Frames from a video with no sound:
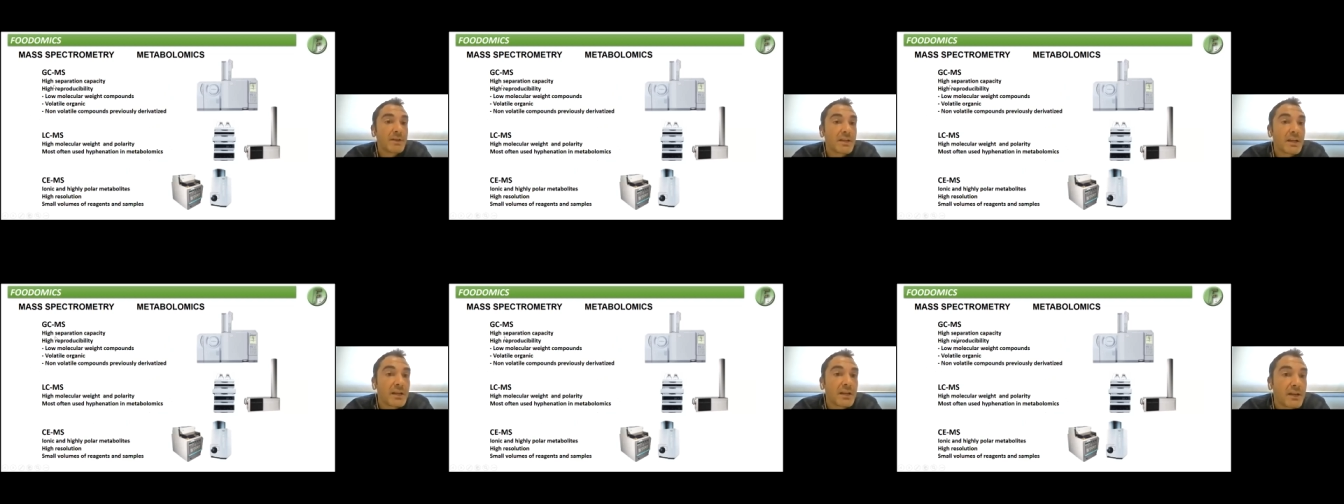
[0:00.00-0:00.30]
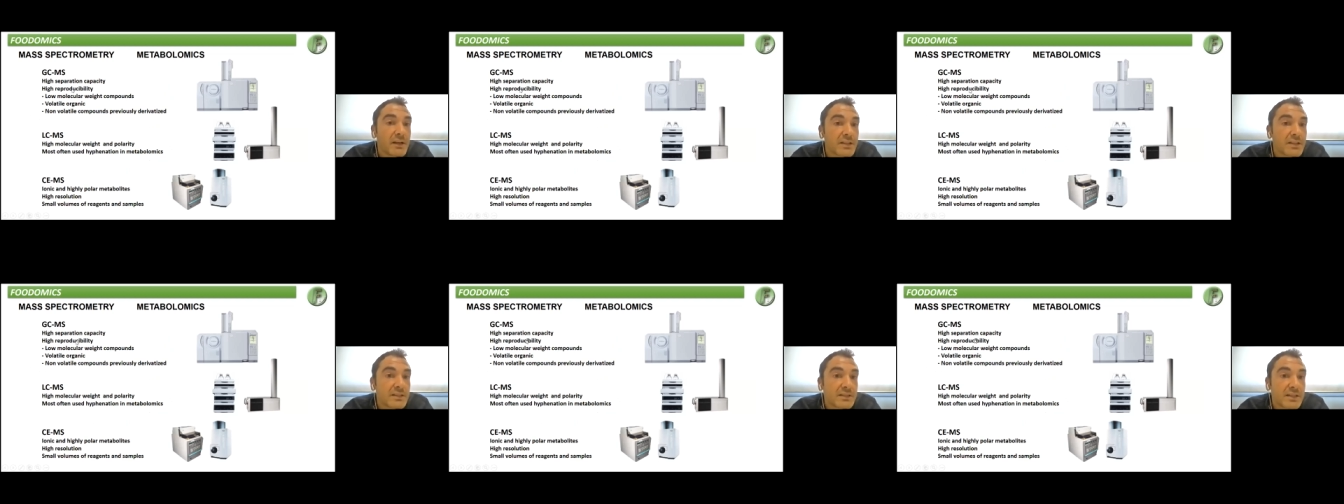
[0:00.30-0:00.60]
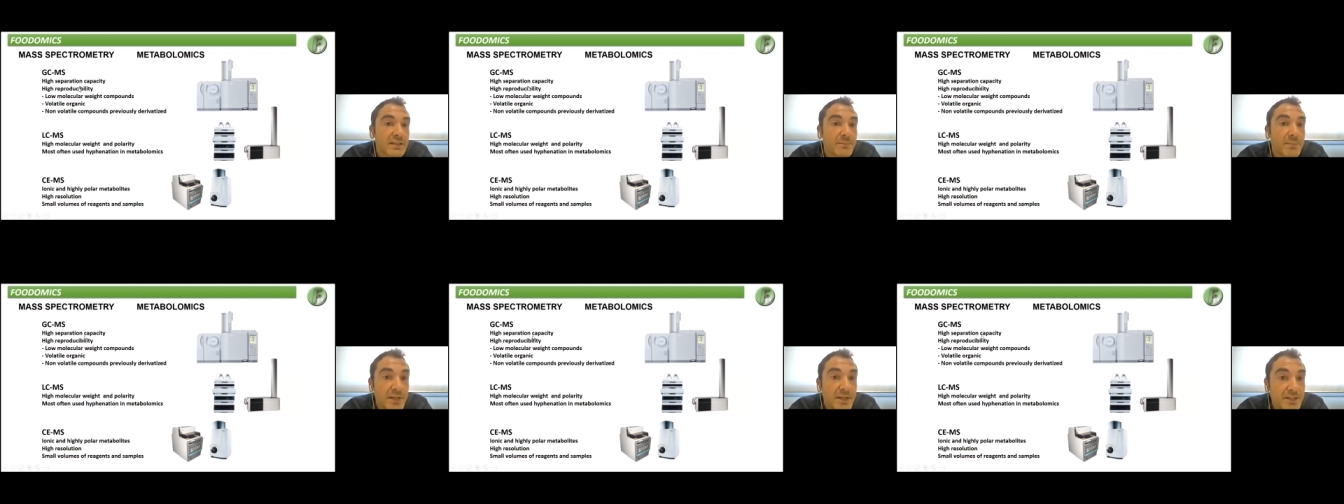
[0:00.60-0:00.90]
by a higher
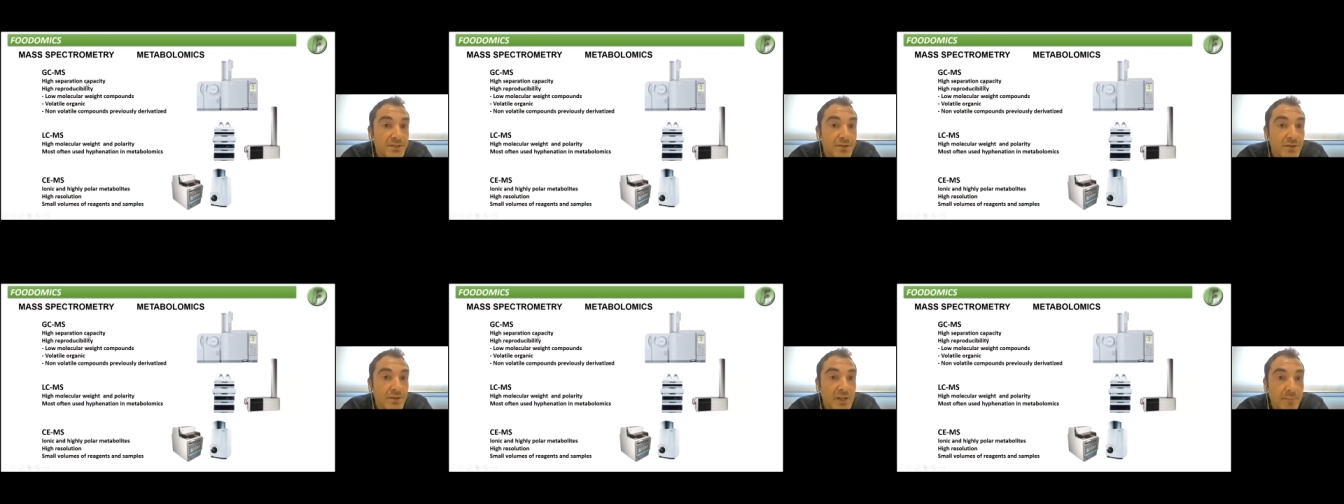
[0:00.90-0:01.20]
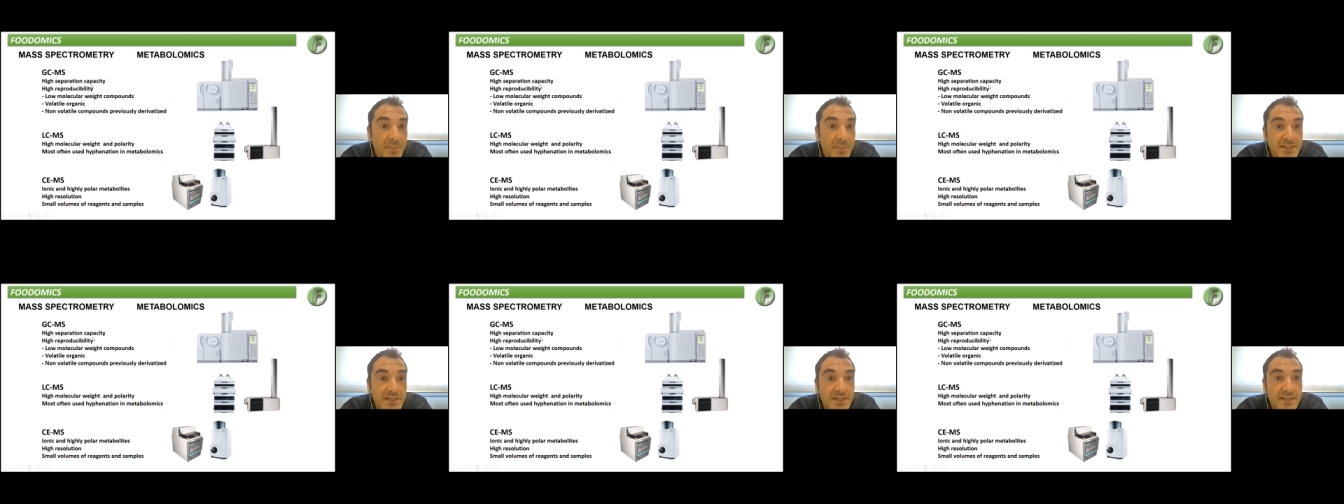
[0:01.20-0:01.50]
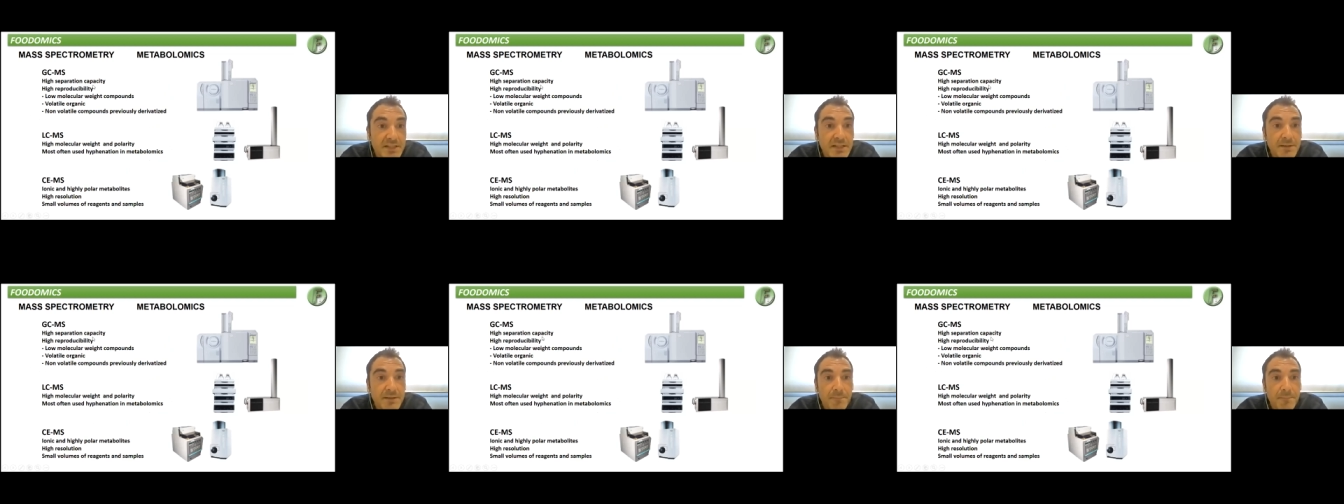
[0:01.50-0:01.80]
separation
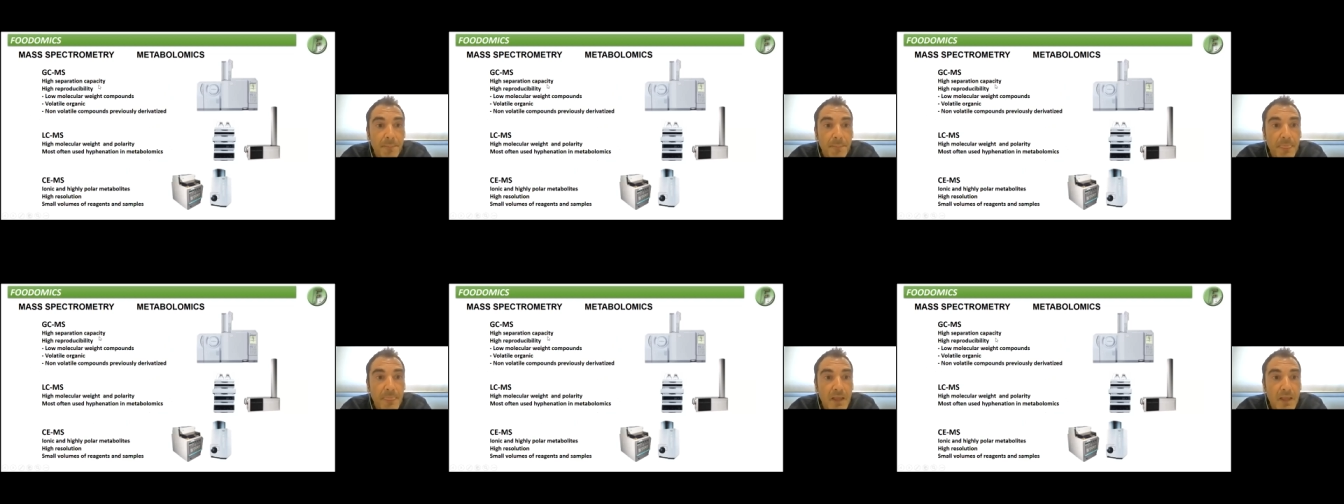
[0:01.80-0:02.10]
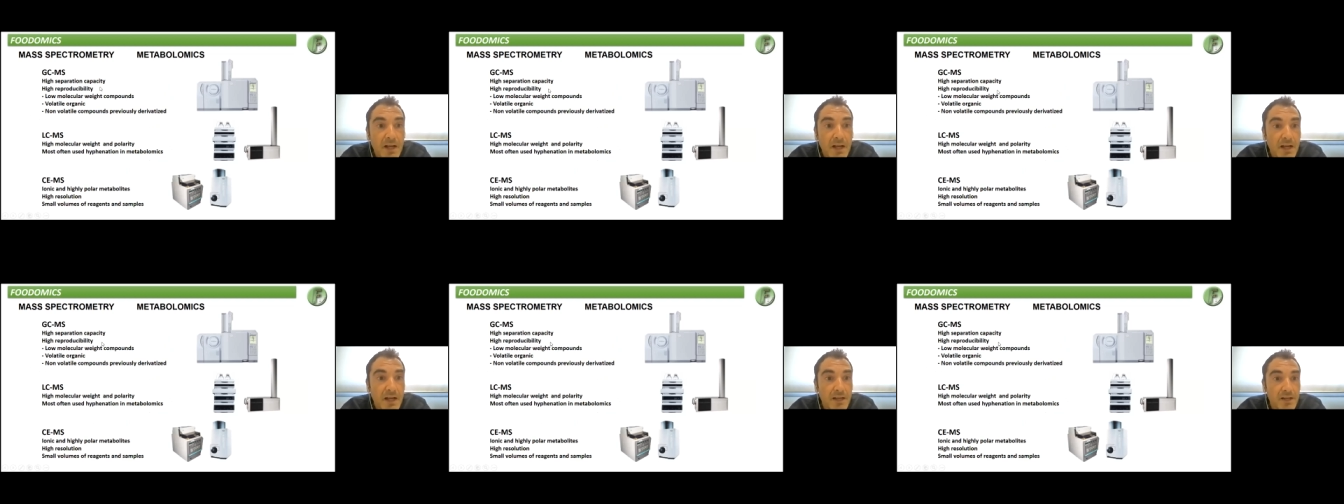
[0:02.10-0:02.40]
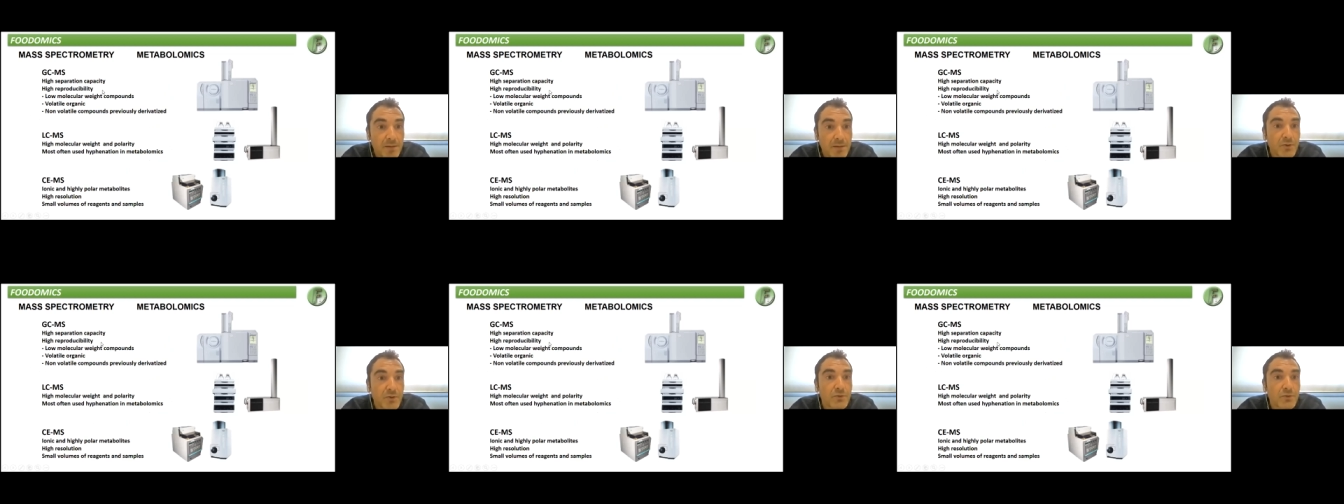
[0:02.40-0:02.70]
capacity and high
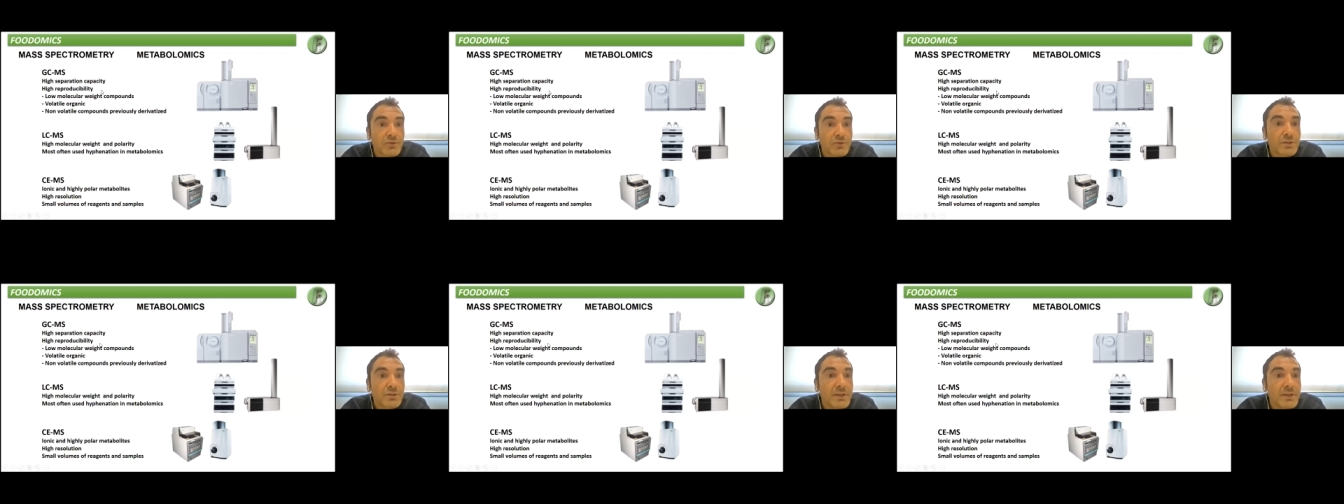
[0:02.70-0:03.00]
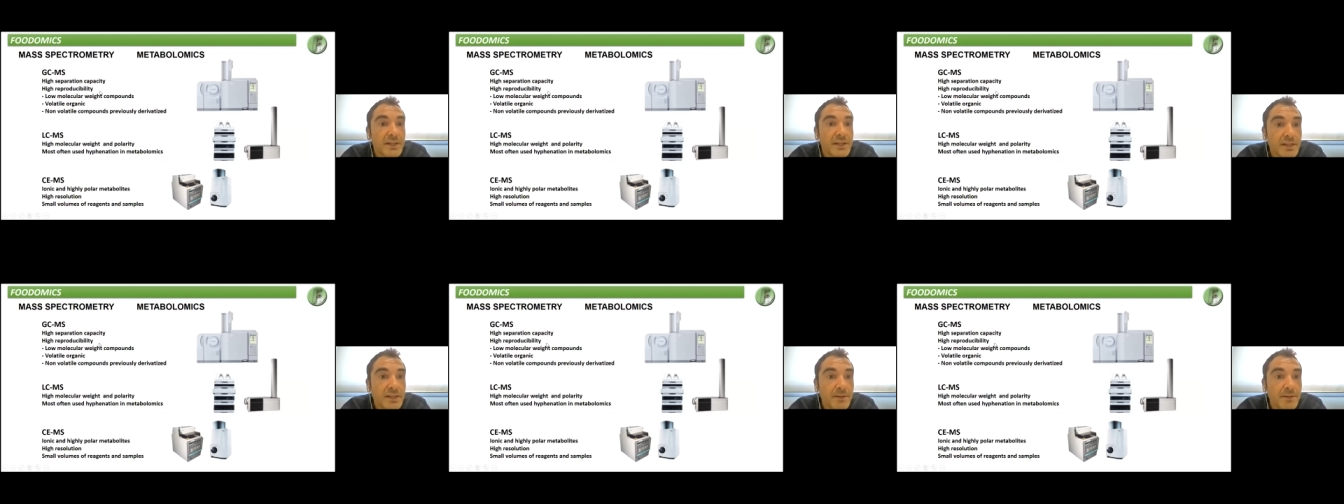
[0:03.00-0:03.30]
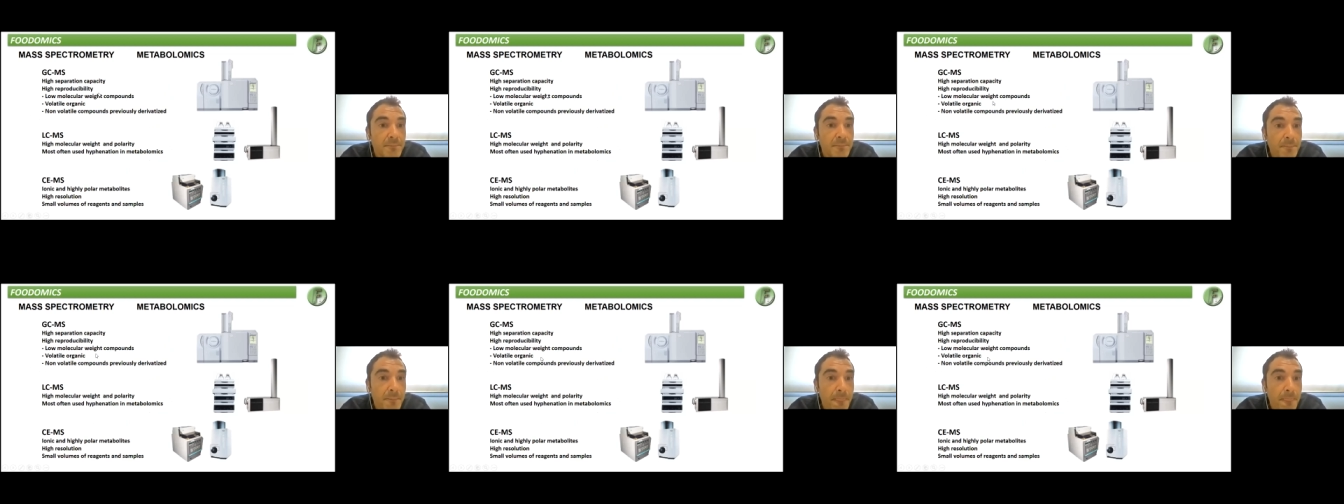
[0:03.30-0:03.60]

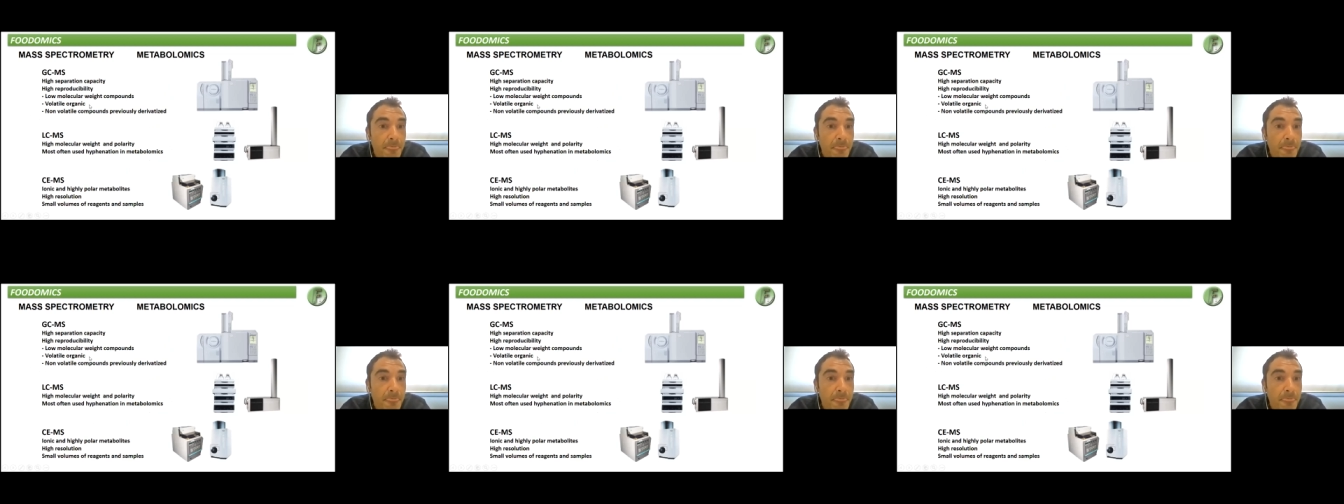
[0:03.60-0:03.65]
reproducibility